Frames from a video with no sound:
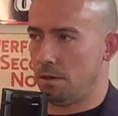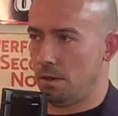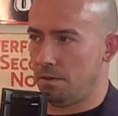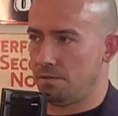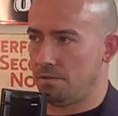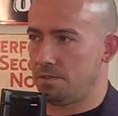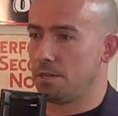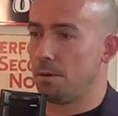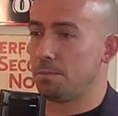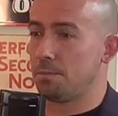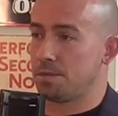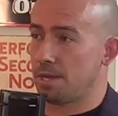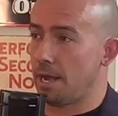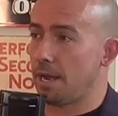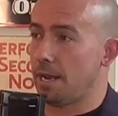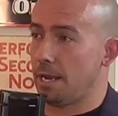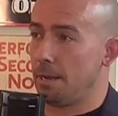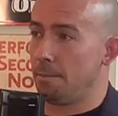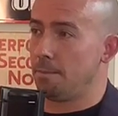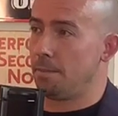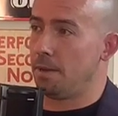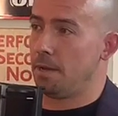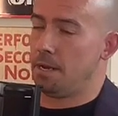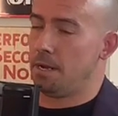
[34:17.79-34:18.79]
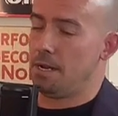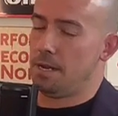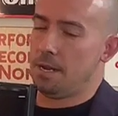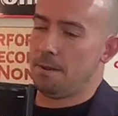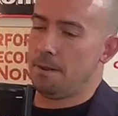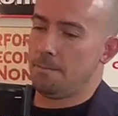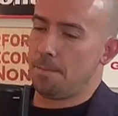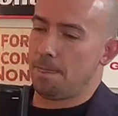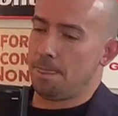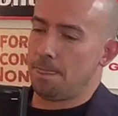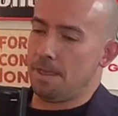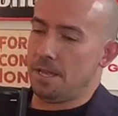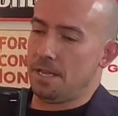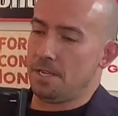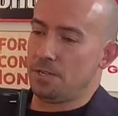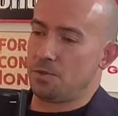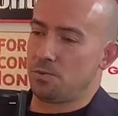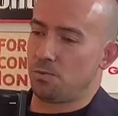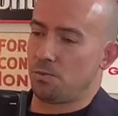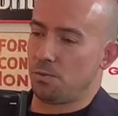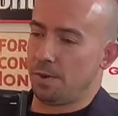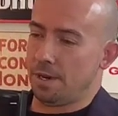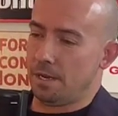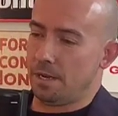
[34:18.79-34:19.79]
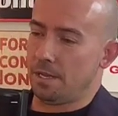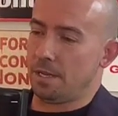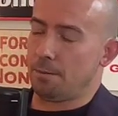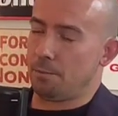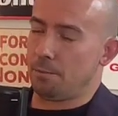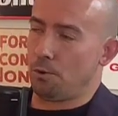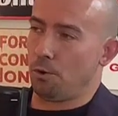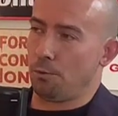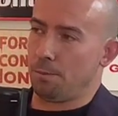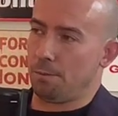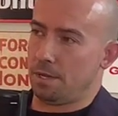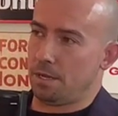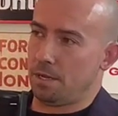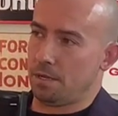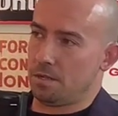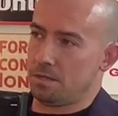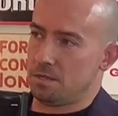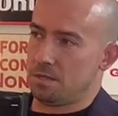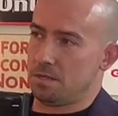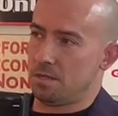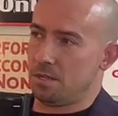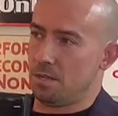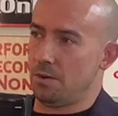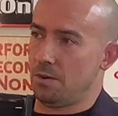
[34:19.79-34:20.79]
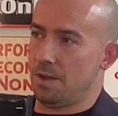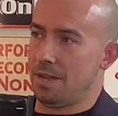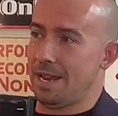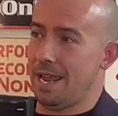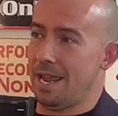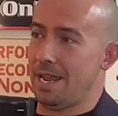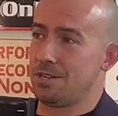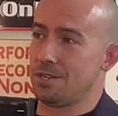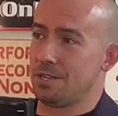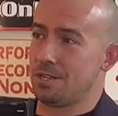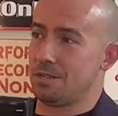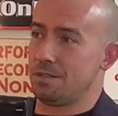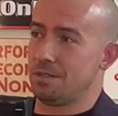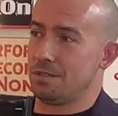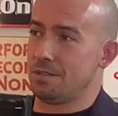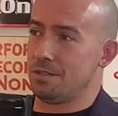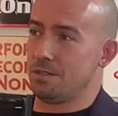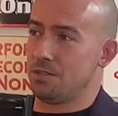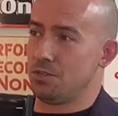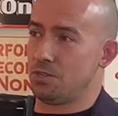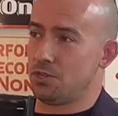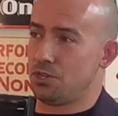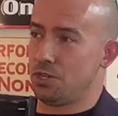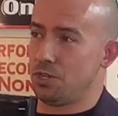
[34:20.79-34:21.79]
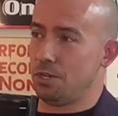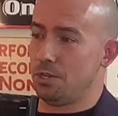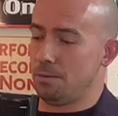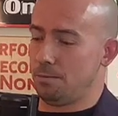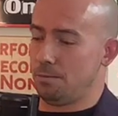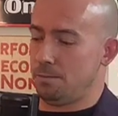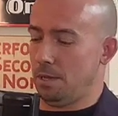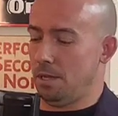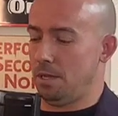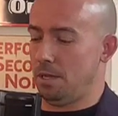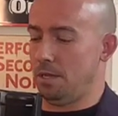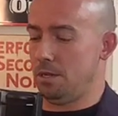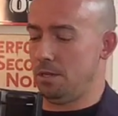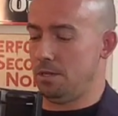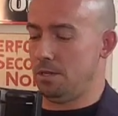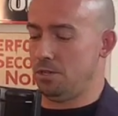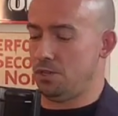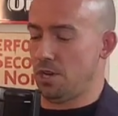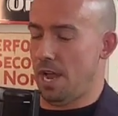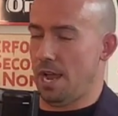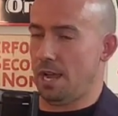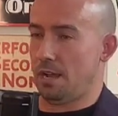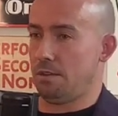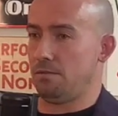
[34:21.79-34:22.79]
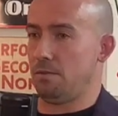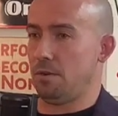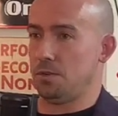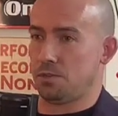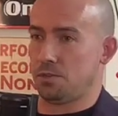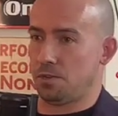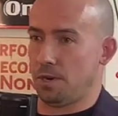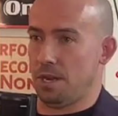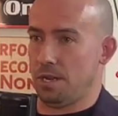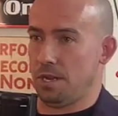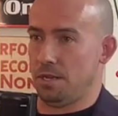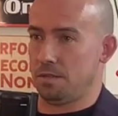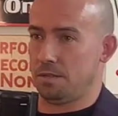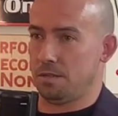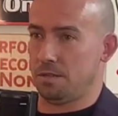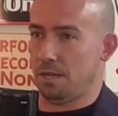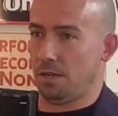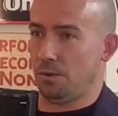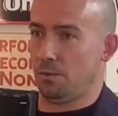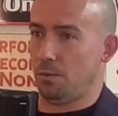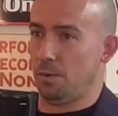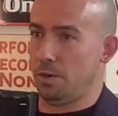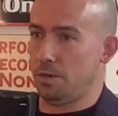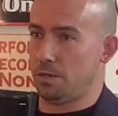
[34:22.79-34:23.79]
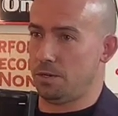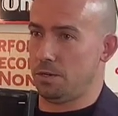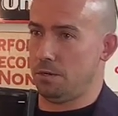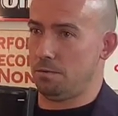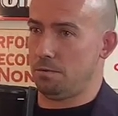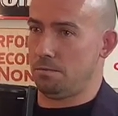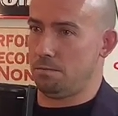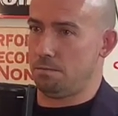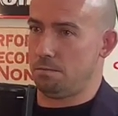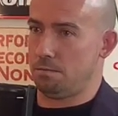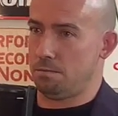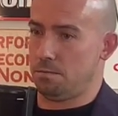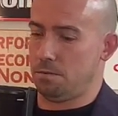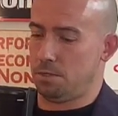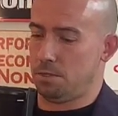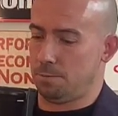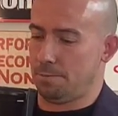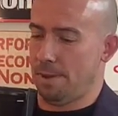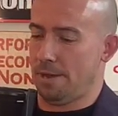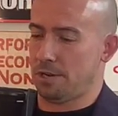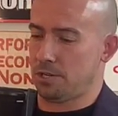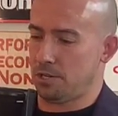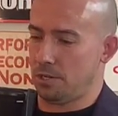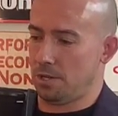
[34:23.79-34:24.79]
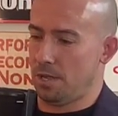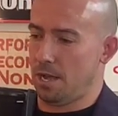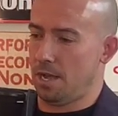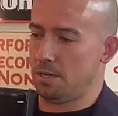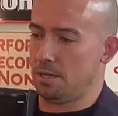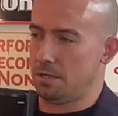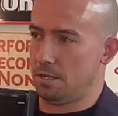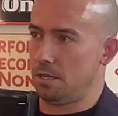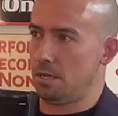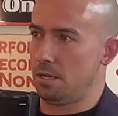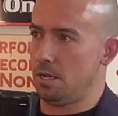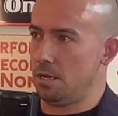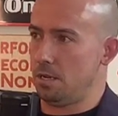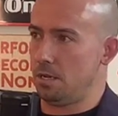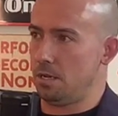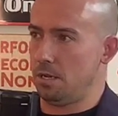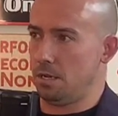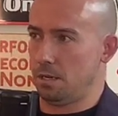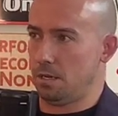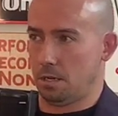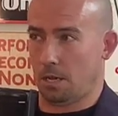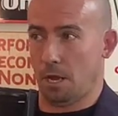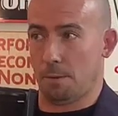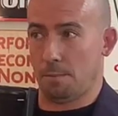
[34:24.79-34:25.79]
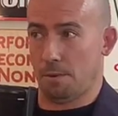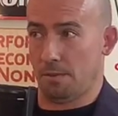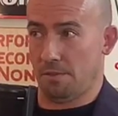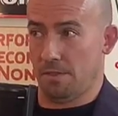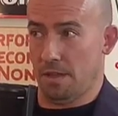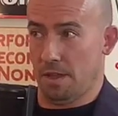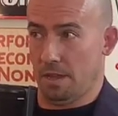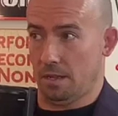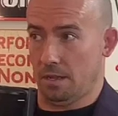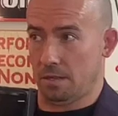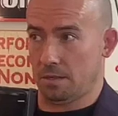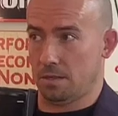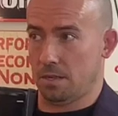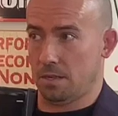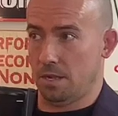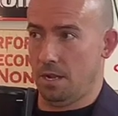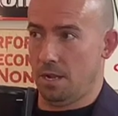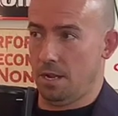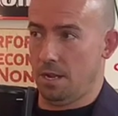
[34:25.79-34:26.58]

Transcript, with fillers: some type is really important, because, you know, an agent shouldn't be a jack of all trades. Like we should specialize in a couple things.